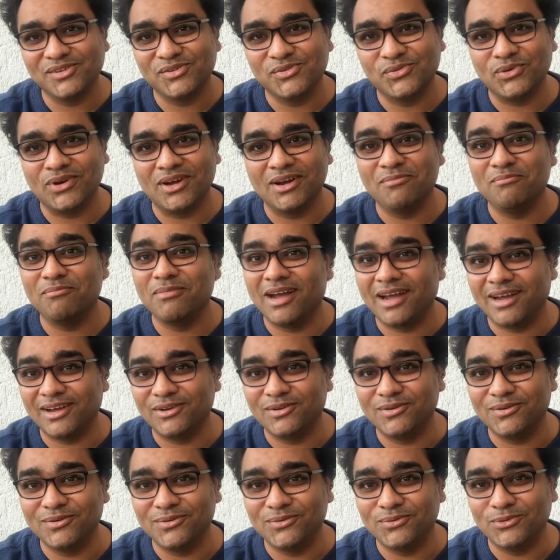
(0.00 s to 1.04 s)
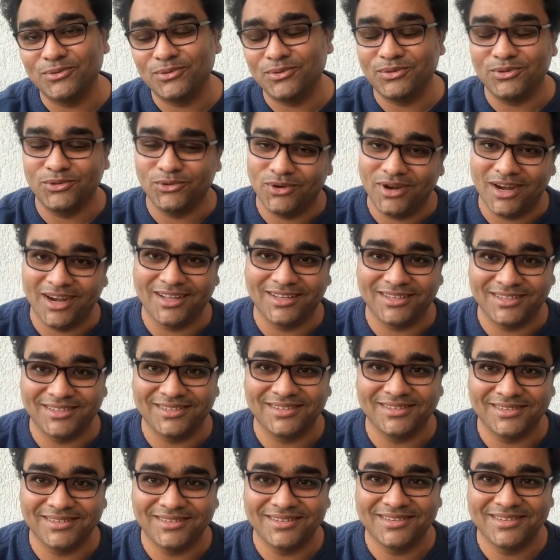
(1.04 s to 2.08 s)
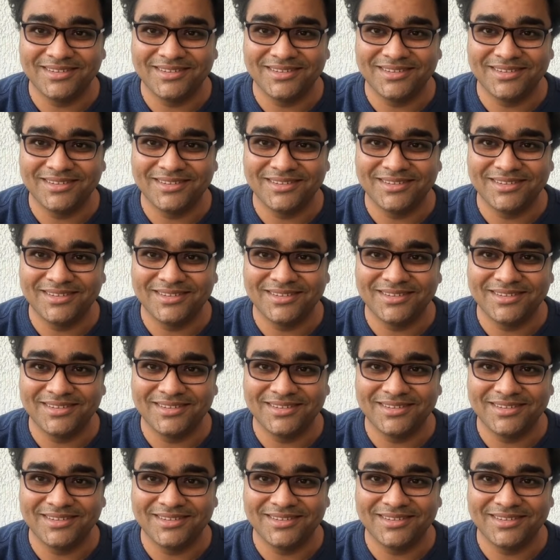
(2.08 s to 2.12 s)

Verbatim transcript: to come back into your addiction